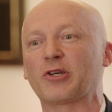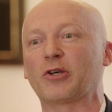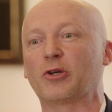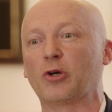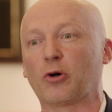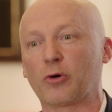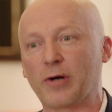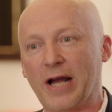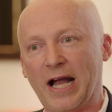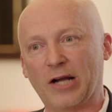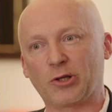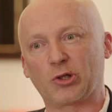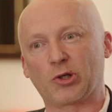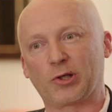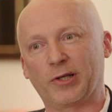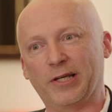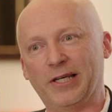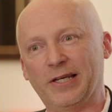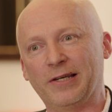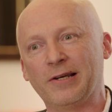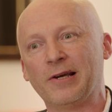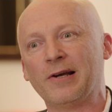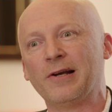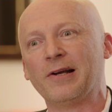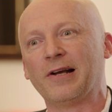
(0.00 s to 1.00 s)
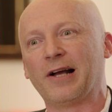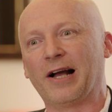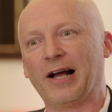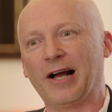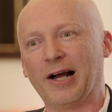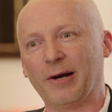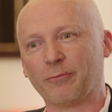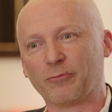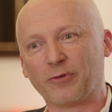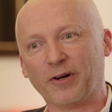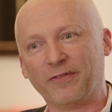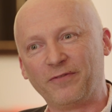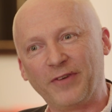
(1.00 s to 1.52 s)
you're actually
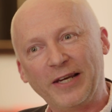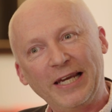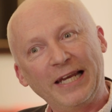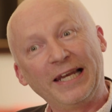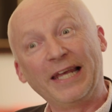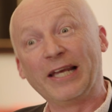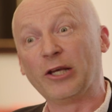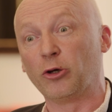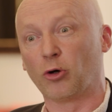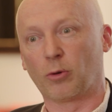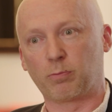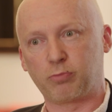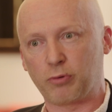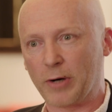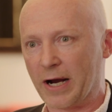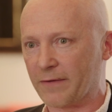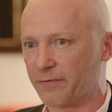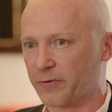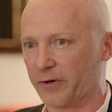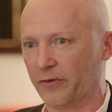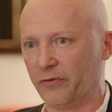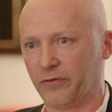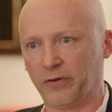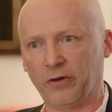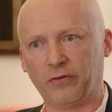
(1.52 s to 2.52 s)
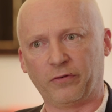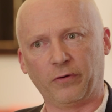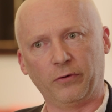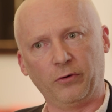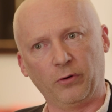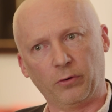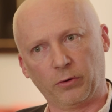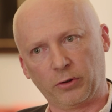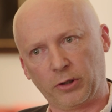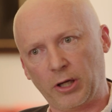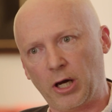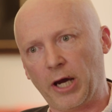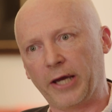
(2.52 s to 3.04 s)
revealing your preferences and
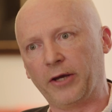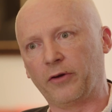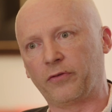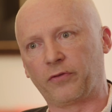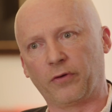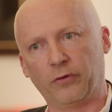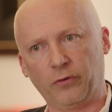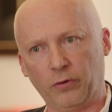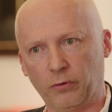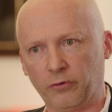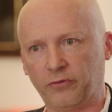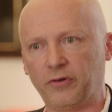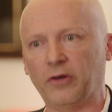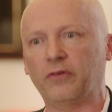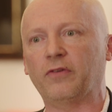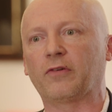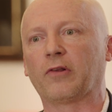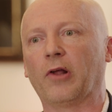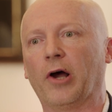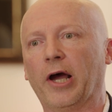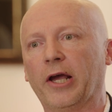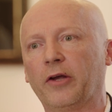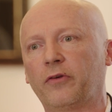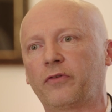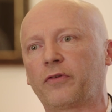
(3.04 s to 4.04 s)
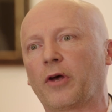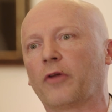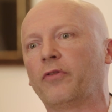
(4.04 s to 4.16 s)
your likes and your dislikes.